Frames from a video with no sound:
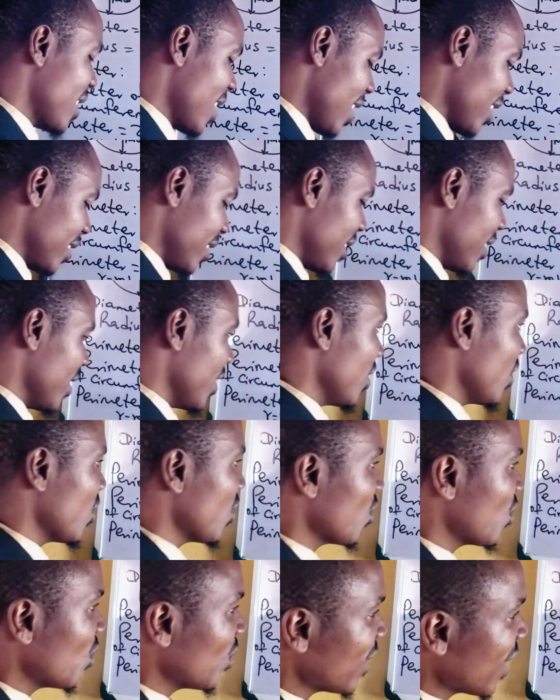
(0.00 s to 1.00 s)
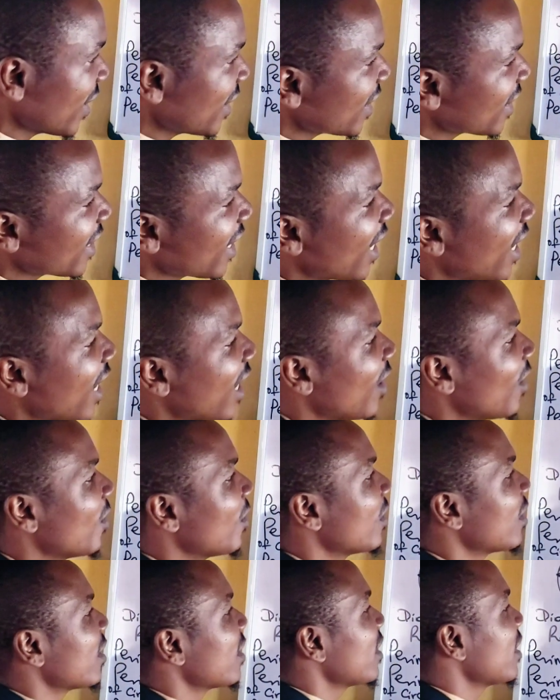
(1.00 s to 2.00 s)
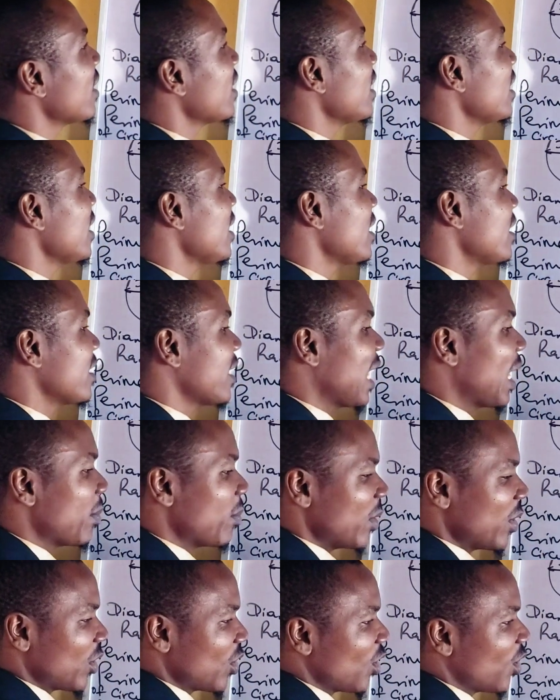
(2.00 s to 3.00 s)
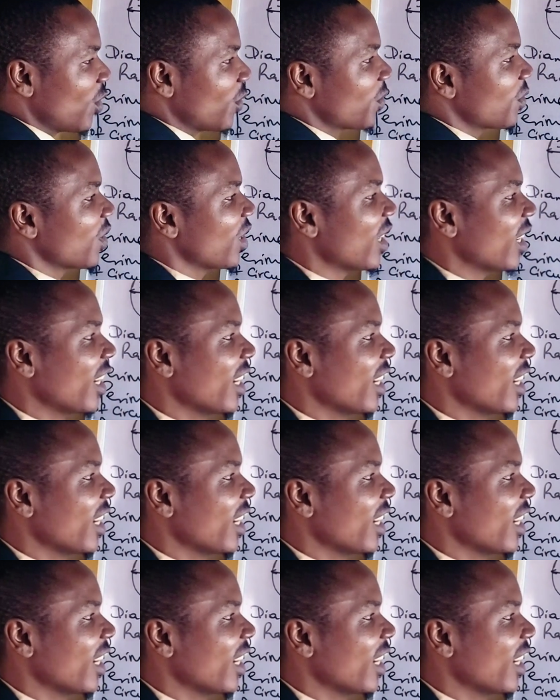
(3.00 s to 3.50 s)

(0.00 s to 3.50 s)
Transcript: that? So that is how it can be solved.